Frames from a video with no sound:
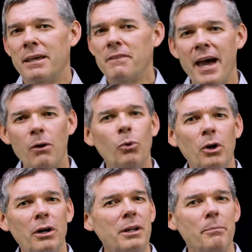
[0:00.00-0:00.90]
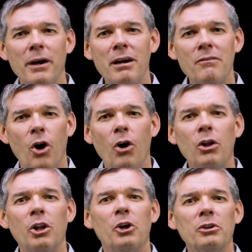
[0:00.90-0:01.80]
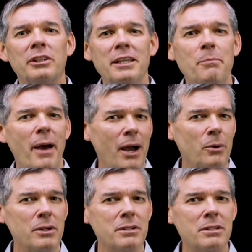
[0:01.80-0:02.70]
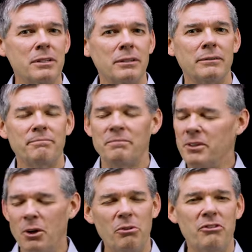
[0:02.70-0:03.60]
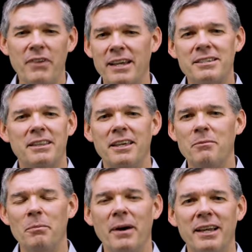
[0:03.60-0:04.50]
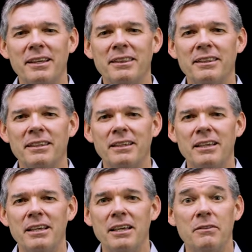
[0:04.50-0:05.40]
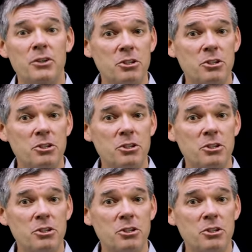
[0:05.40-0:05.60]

And that word above all earthly powers, no thanks to them abideth. The